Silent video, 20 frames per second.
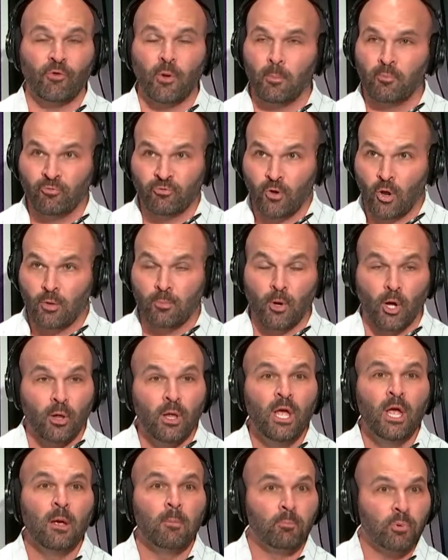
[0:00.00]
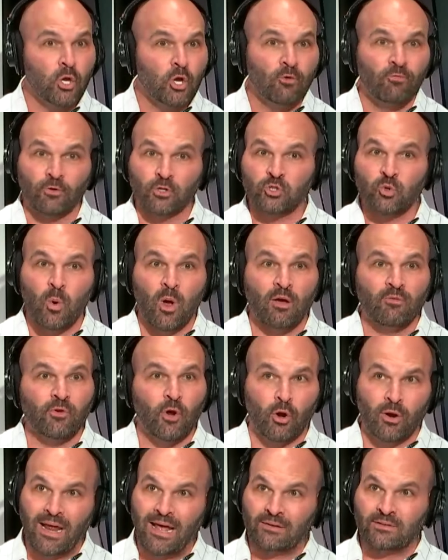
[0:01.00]
ball. Beautiful
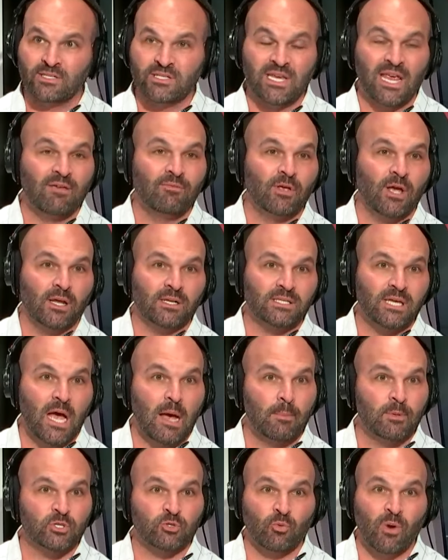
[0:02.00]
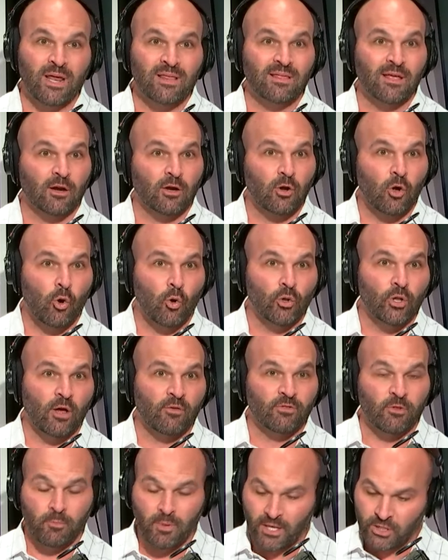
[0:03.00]
12-yard out to Xavion Thomas right there, cold
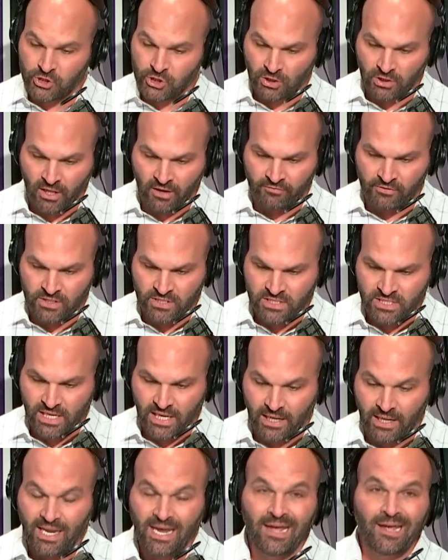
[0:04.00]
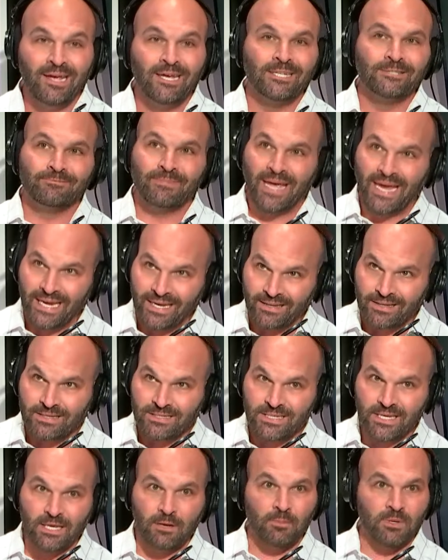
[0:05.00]
off the bench. You love to see it. Hated to
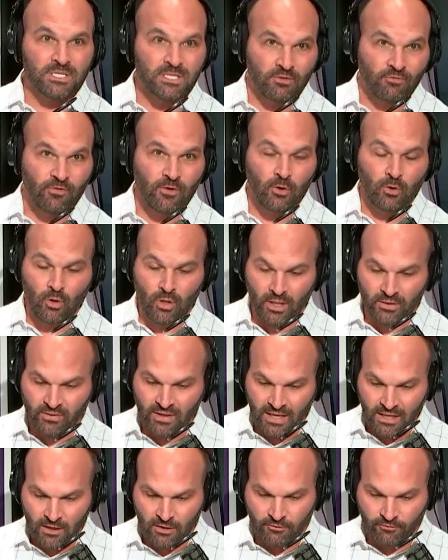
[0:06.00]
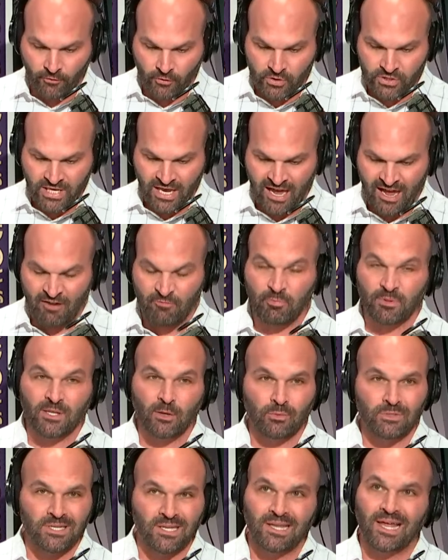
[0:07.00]
see you miss the field goal at the end of the first half, but
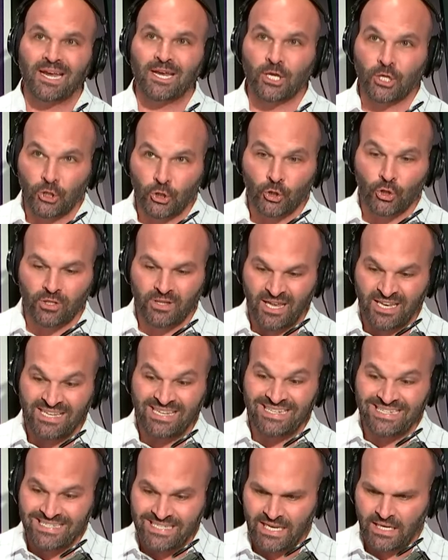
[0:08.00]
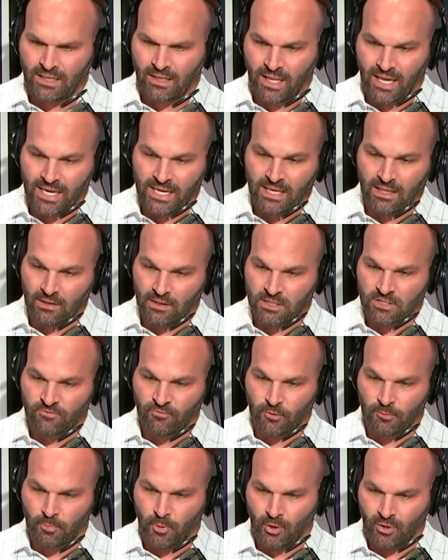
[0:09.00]
there was a lot of good that you did like in this
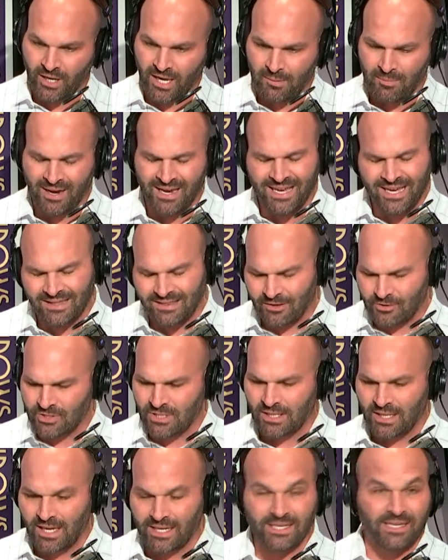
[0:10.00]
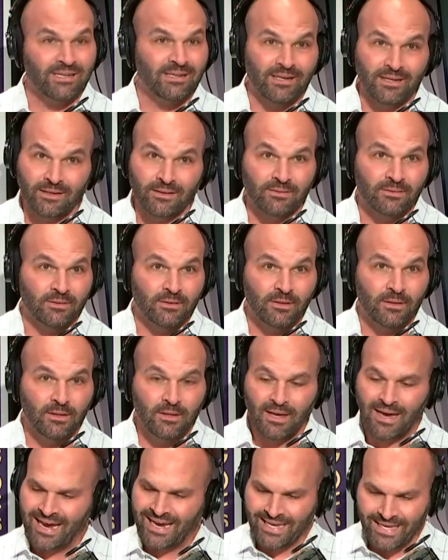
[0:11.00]
football game. I get there's a lot you didn't.
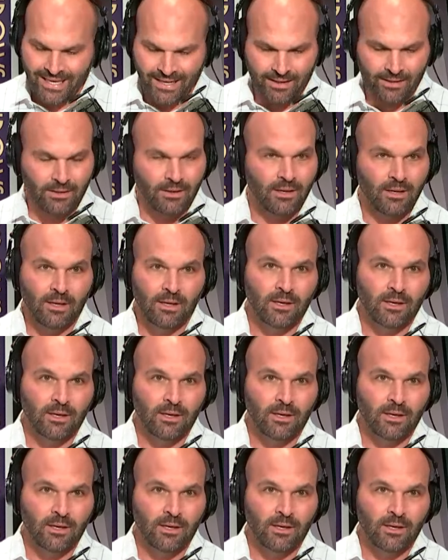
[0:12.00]
I get it.